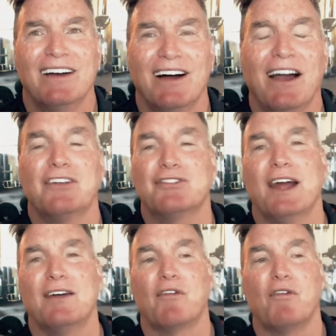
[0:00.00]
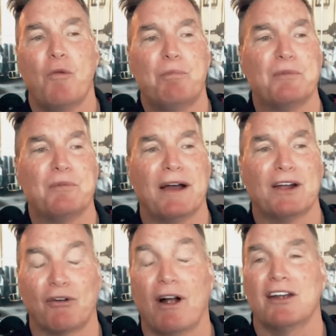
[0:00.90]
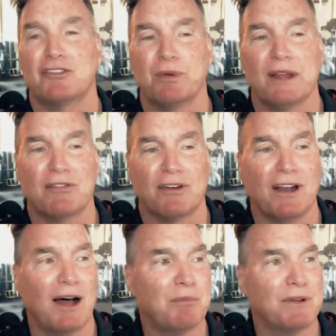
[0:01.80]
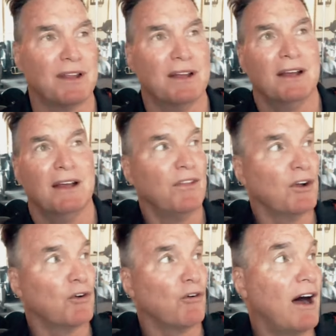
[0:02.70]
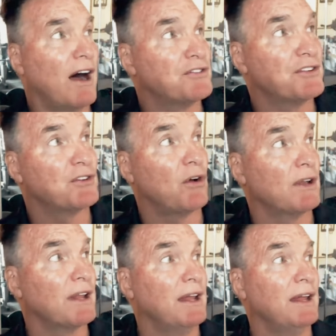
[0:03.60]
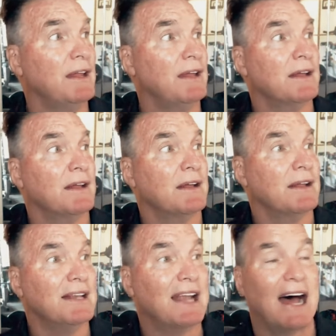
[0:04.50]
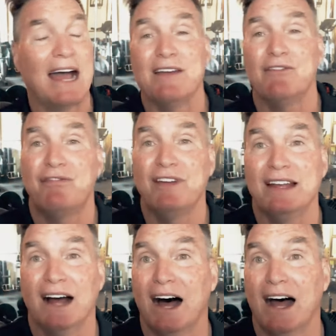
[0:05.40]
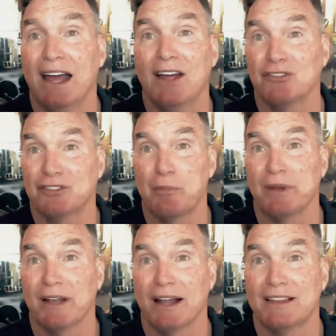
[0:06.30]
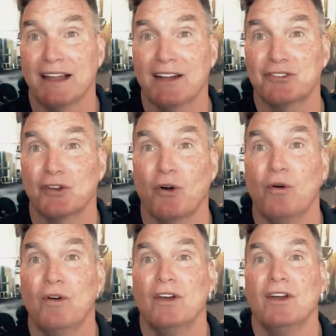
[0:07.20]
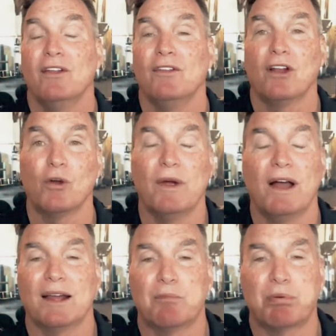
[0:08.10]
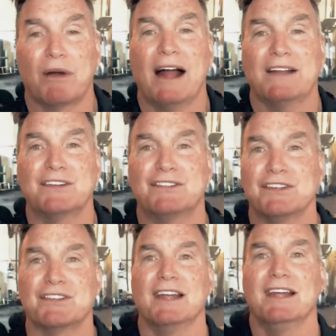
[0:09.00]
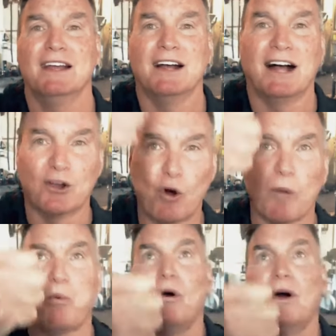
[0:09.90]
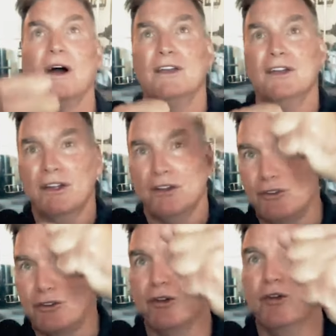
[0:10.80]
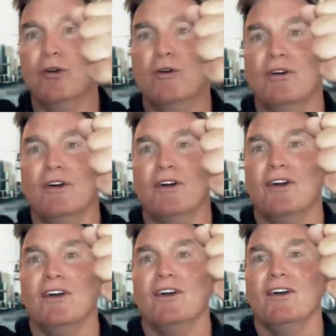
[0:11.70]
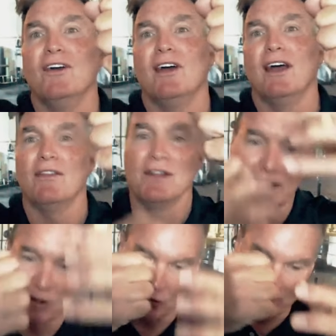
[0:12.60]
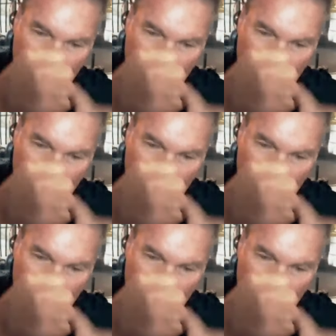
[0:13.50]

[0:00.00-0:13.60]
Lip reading: I actually have a rope in my garage, believe it or not, but the garage is only 9 feet high or something like that. So the only way I can practice is I go up 1, 2, and then I go